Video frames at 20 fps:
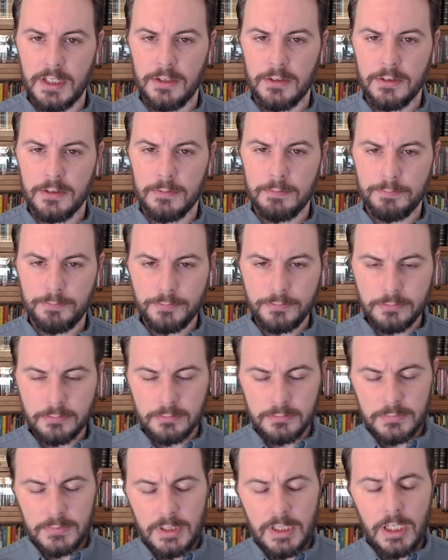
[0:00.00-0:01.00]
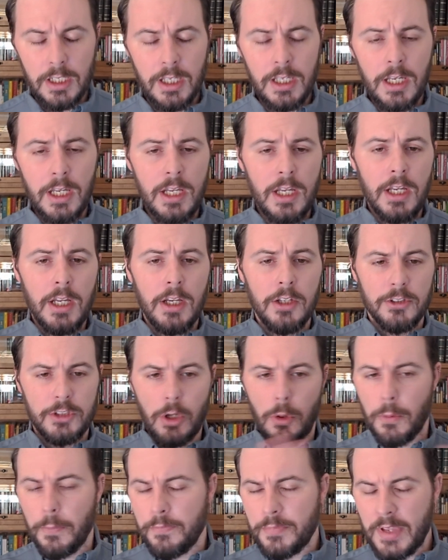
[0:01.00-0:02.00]
is.
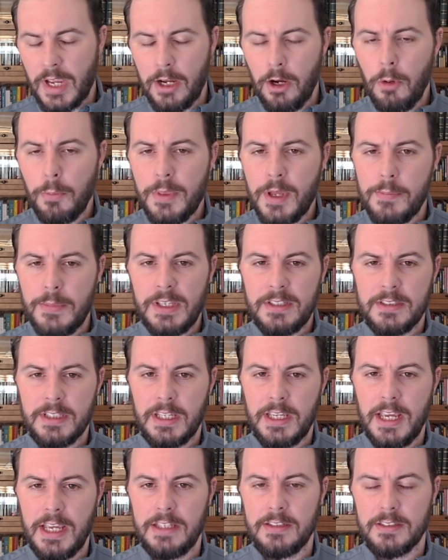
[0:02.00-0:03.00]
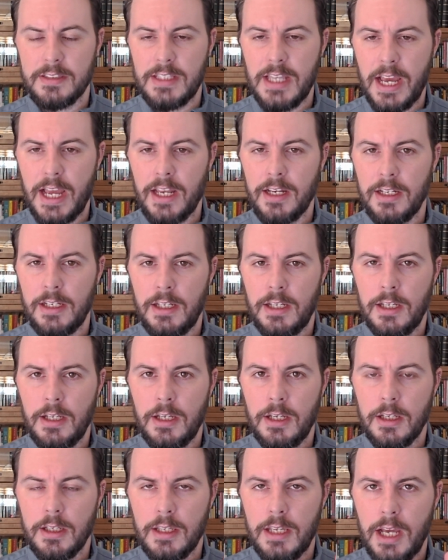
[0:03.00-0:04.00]
So I hope that makes the case that
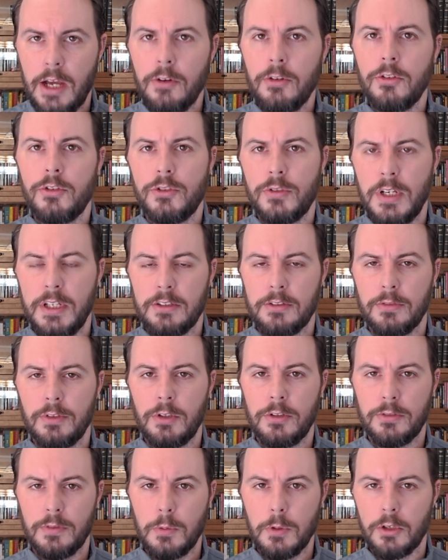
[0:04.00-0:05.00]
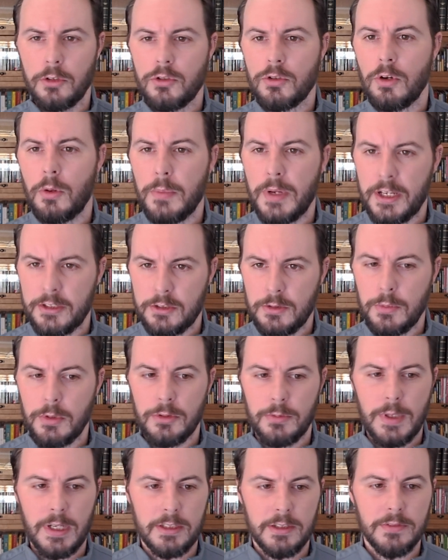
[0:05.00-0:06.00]
countertransference from a control mastery
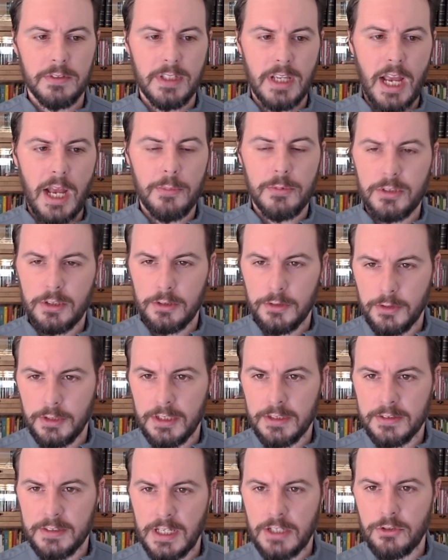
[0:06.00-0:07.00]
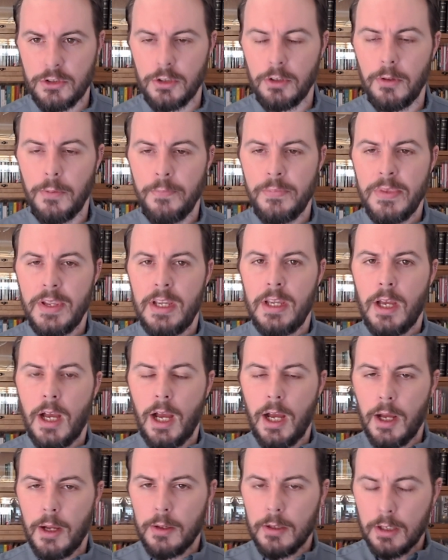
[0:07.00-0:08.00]
perspective is absolutely essential.
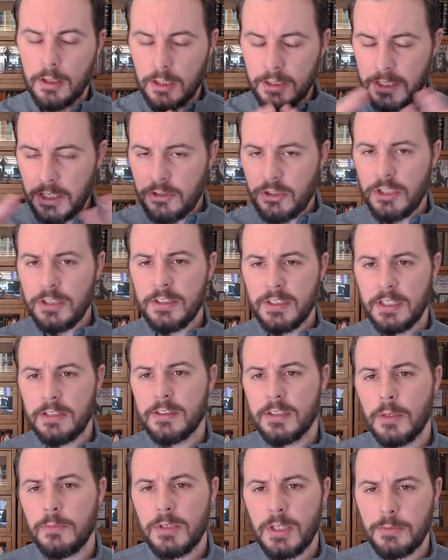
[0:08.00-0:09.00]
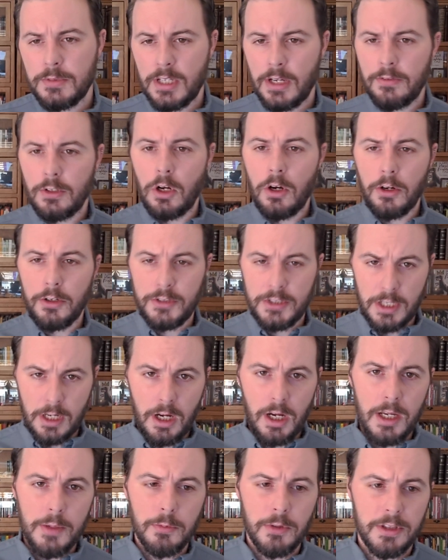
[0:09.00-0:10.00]
Clinicians can sometimes have a hard
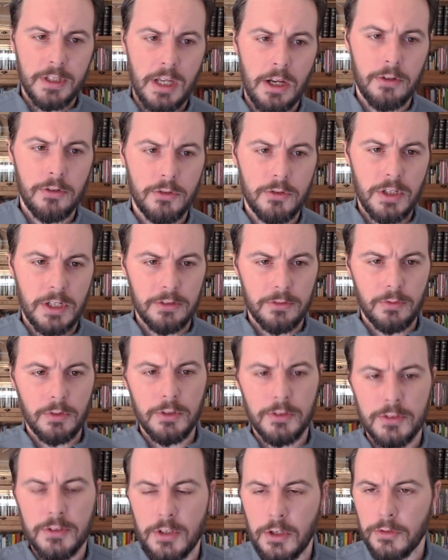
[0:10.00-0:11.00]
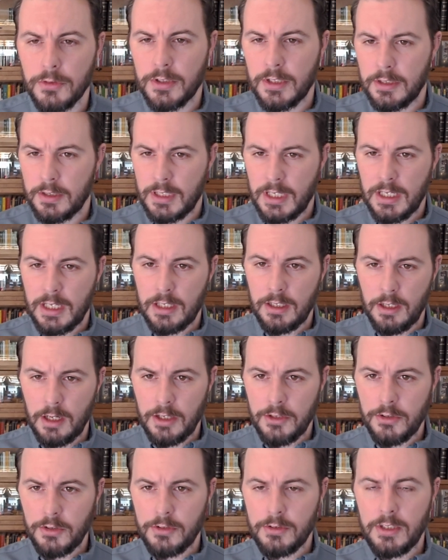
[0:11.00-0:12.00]
time with countertransference, though. That they
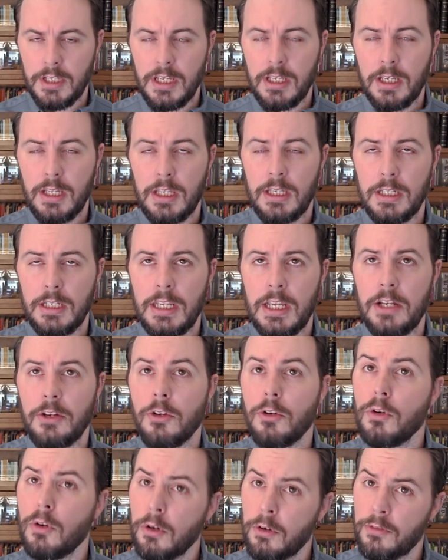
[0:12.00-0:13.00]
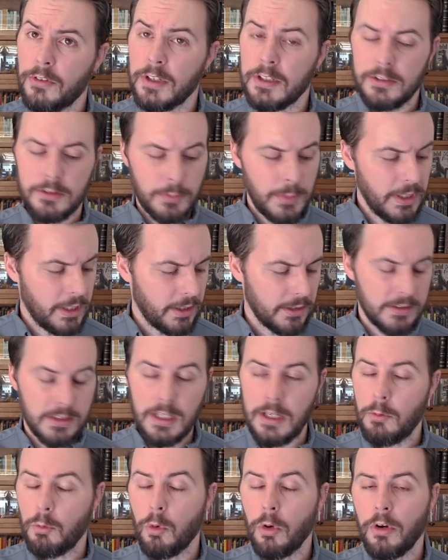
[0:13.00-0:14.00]
can get nervous because
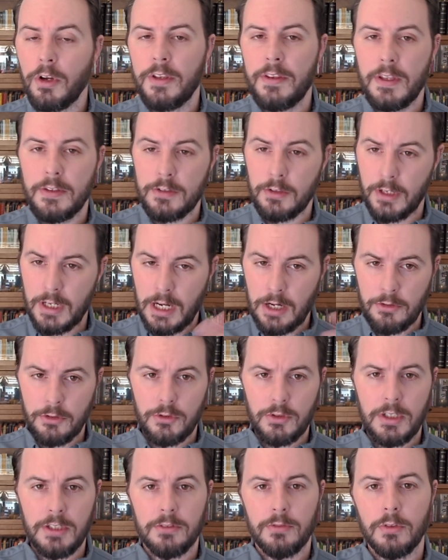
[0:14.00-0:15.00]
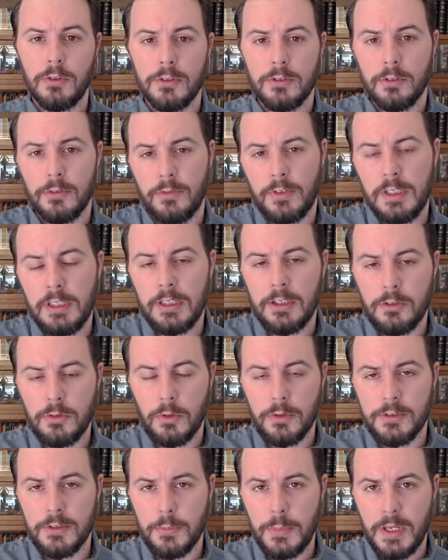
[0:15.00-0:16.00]
they worry that their countertransference or feeling
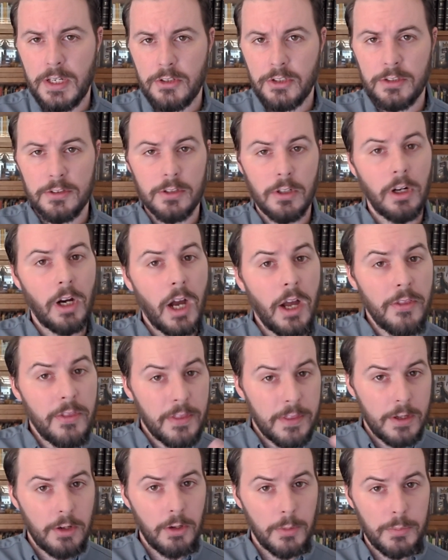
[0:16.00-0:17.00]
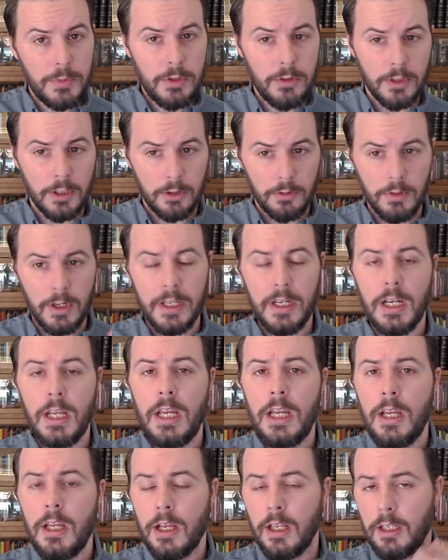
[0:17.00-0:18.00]
towards the patients are untherapeutic, right?
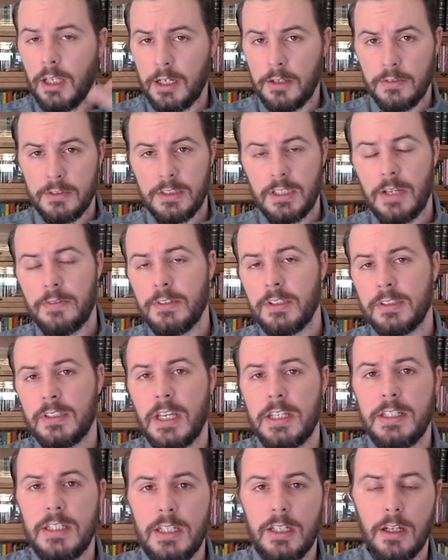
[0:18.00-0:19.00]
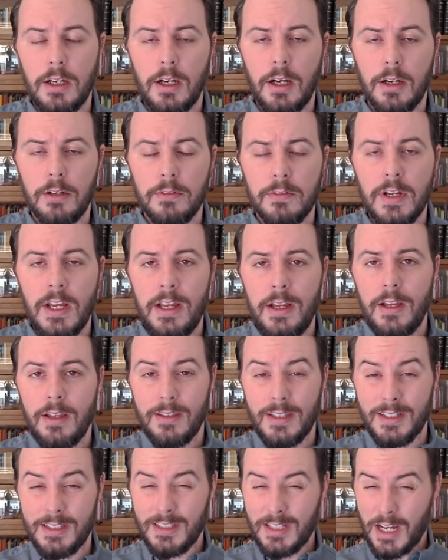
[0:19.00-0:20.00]
A lot of us have this idea of
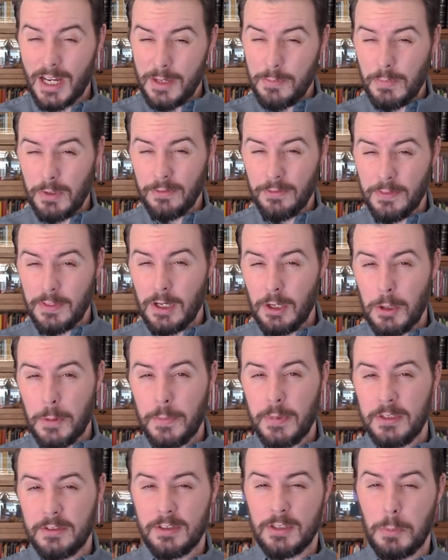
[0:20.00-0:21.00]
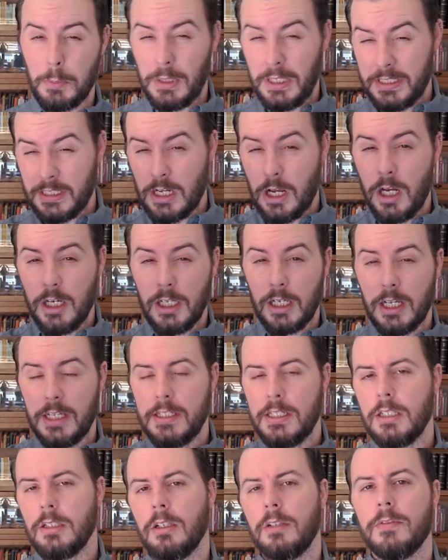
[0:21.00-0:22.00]
the type of therapist, the platonic
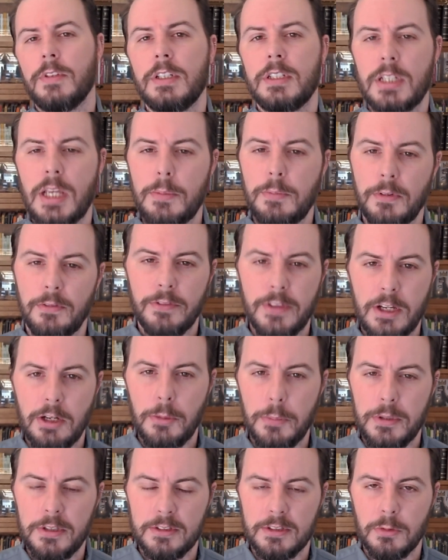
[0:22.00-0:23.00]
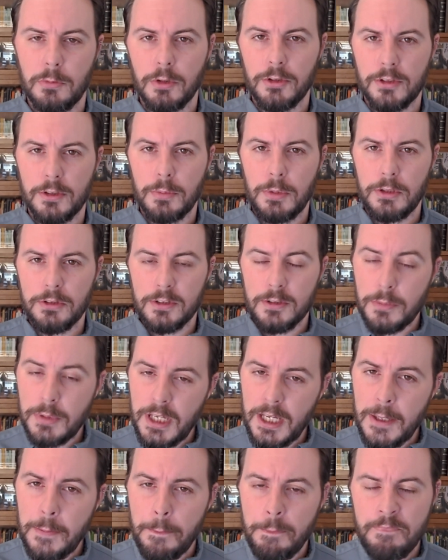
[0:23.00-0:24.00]
ideal of the type of therapist that we're supposed to
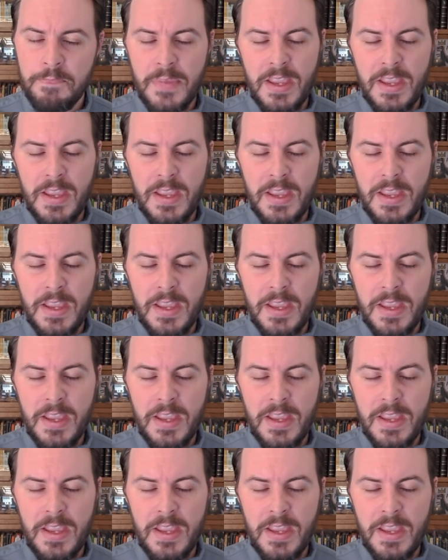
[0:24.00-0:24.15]
be,